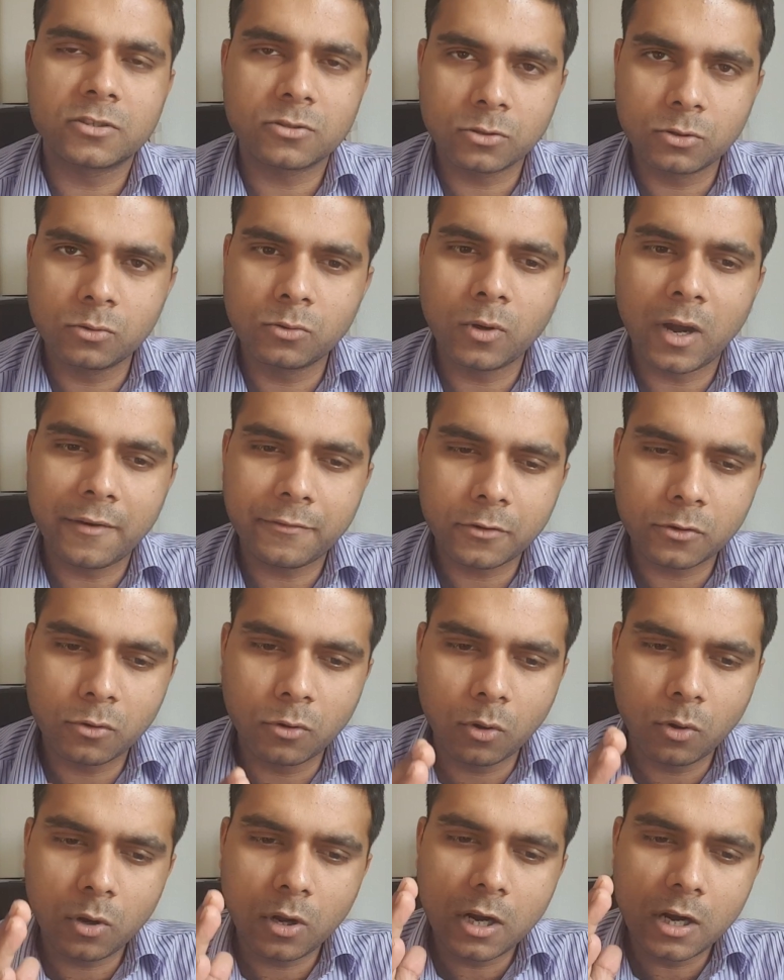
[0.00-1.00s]
So you have to
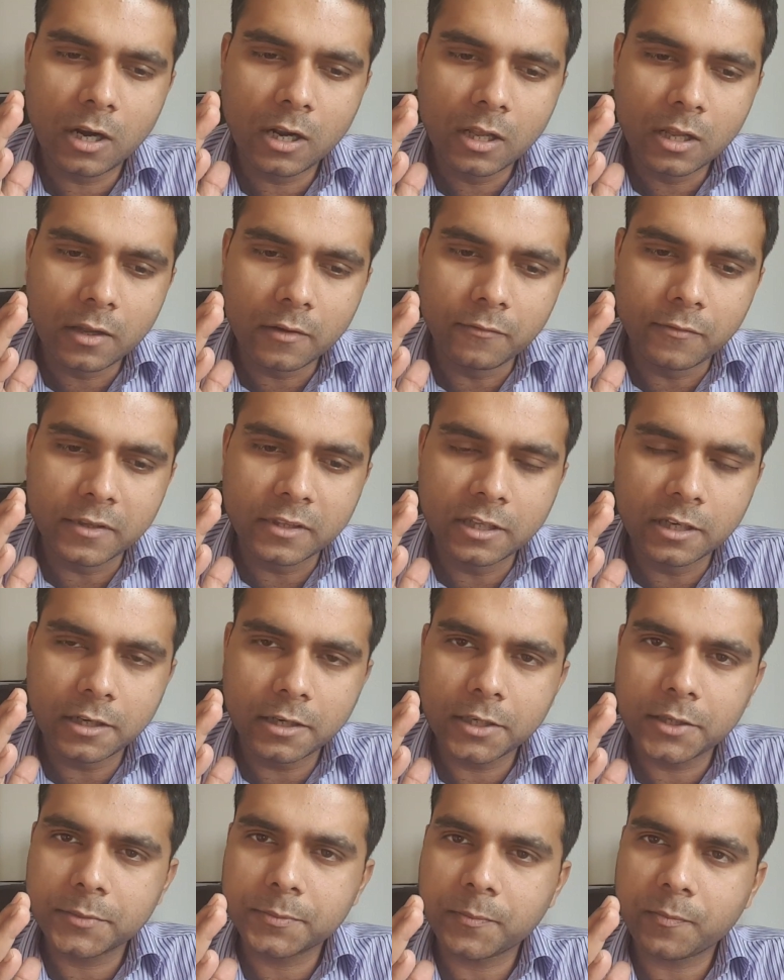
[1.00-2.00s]
go with
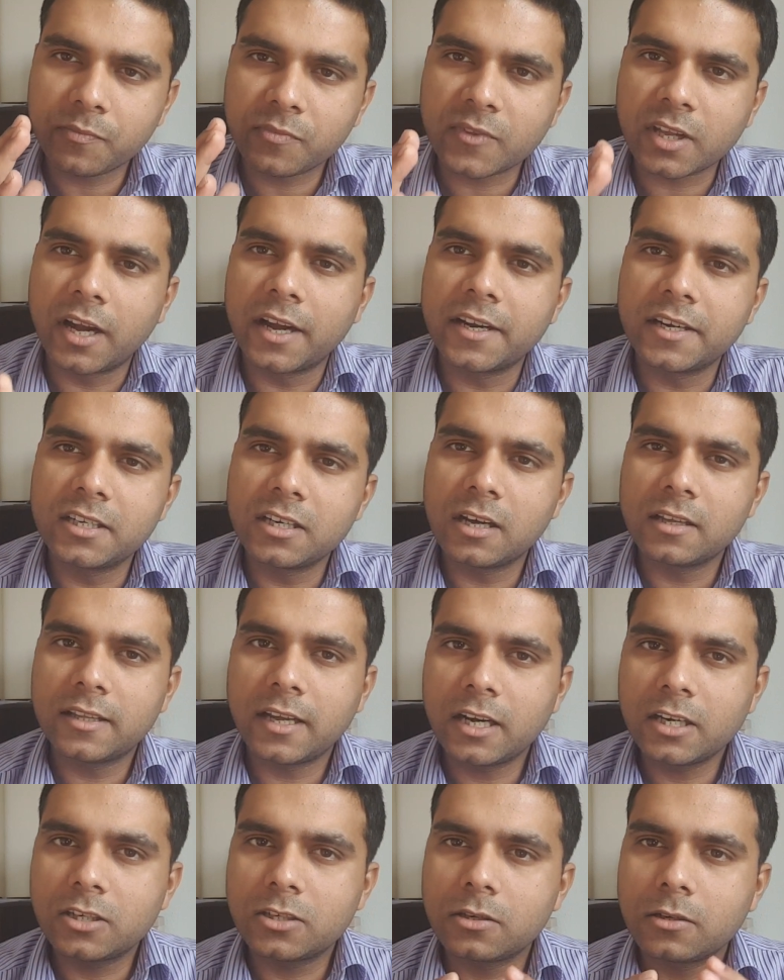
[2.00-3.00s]
the idea
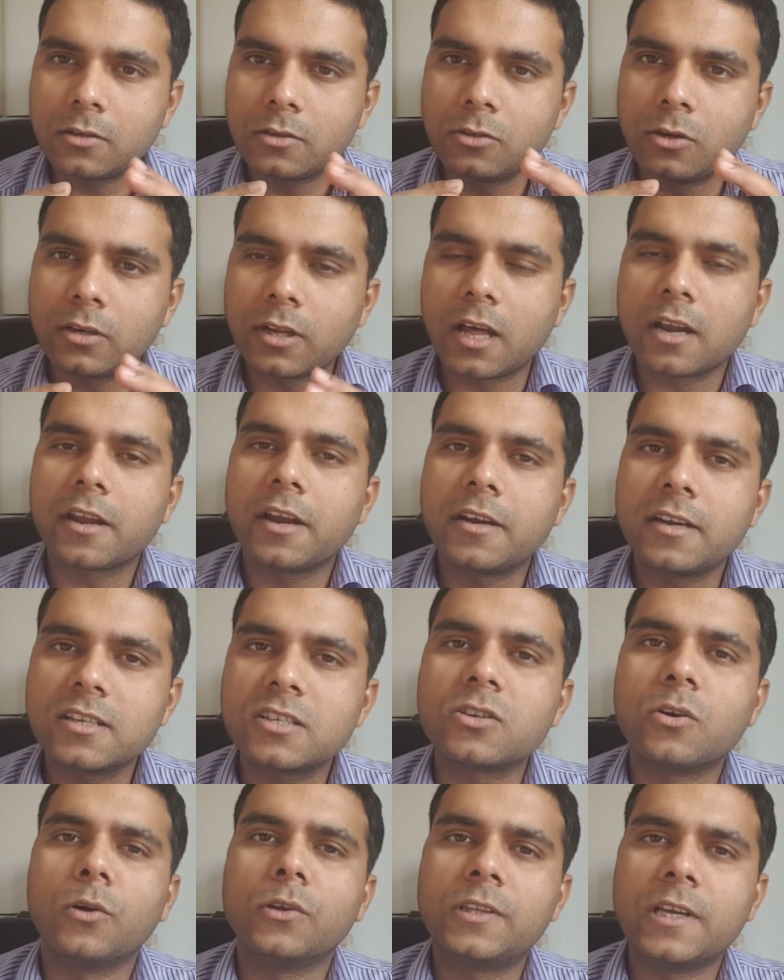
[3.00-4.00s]
that your target
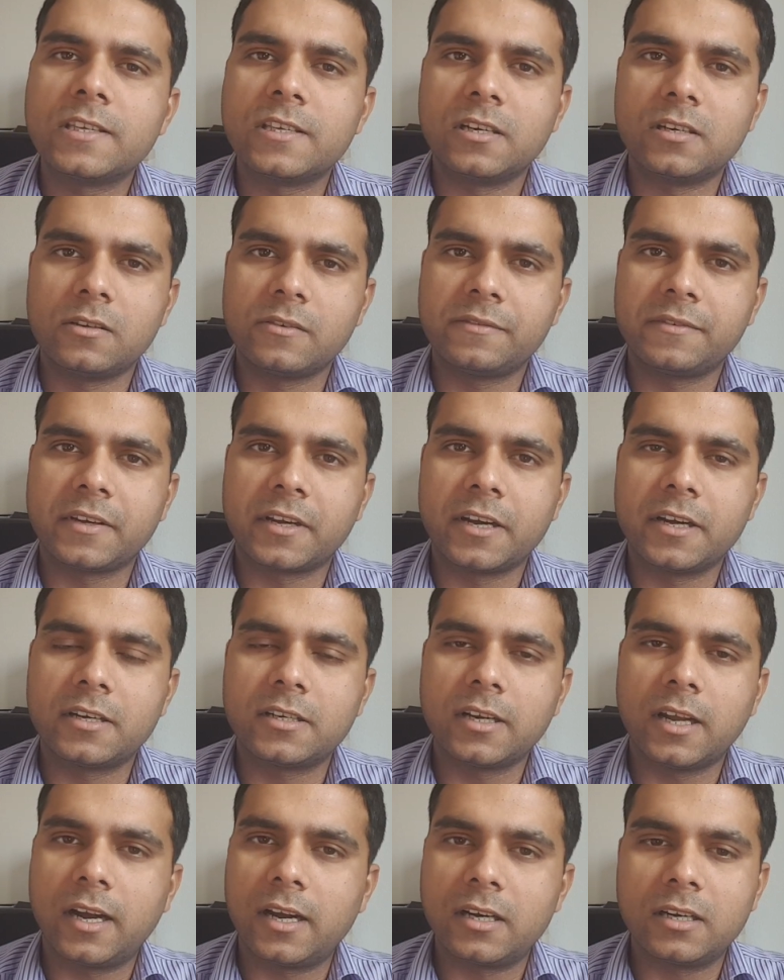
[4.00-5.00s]
is Goethe
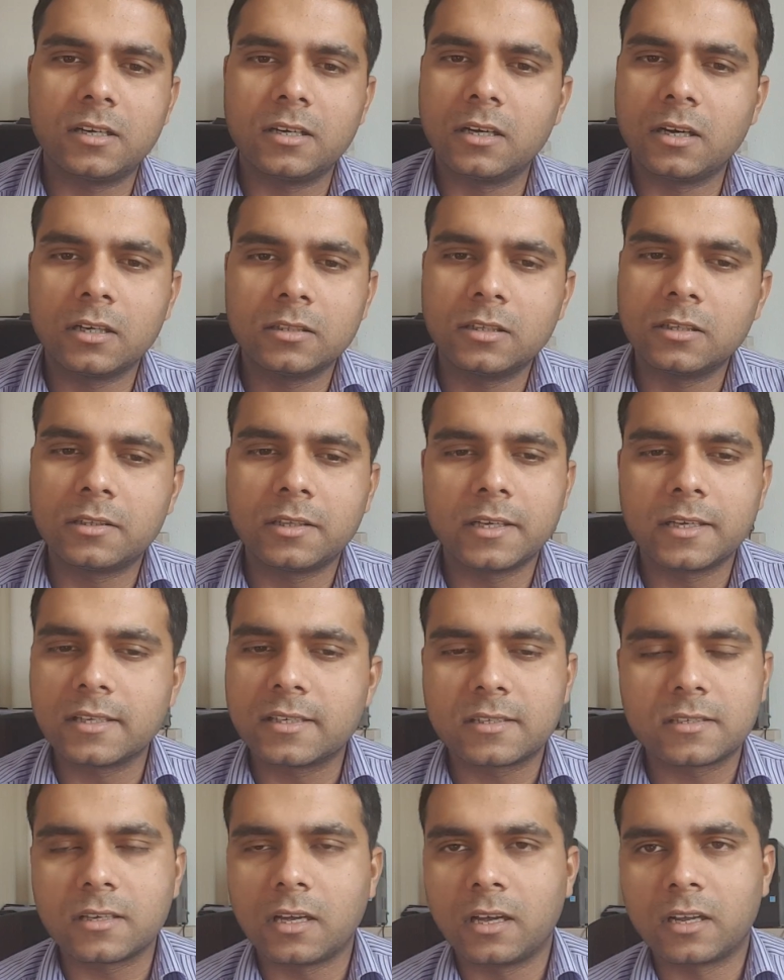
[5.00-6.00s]
certificate and other
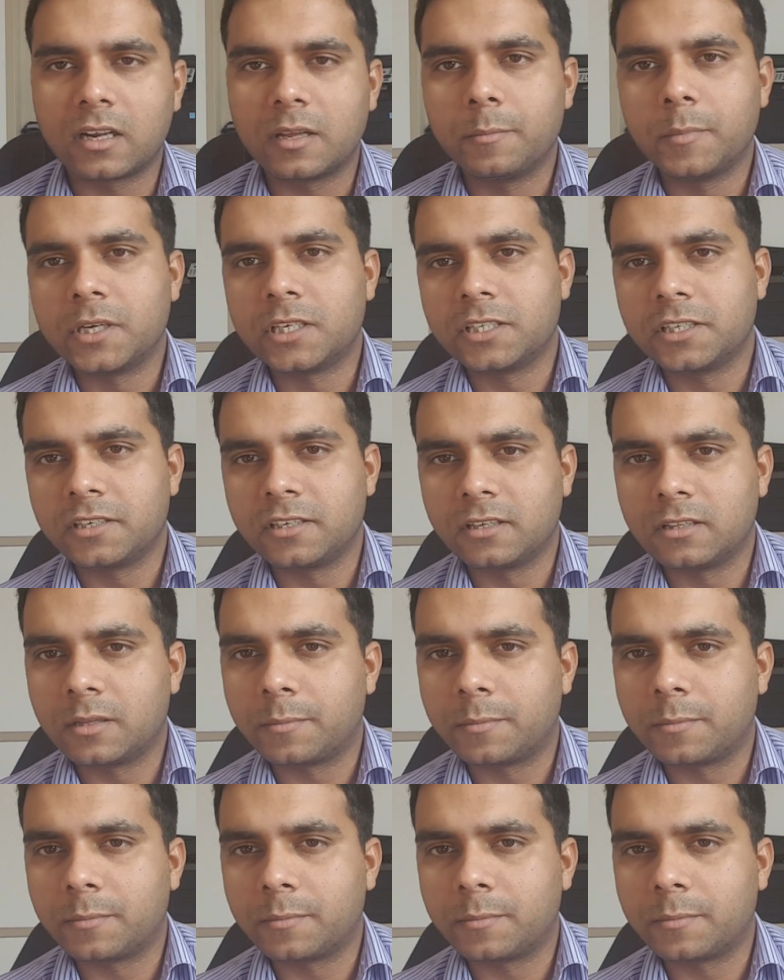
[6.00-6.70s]
things are immaterial.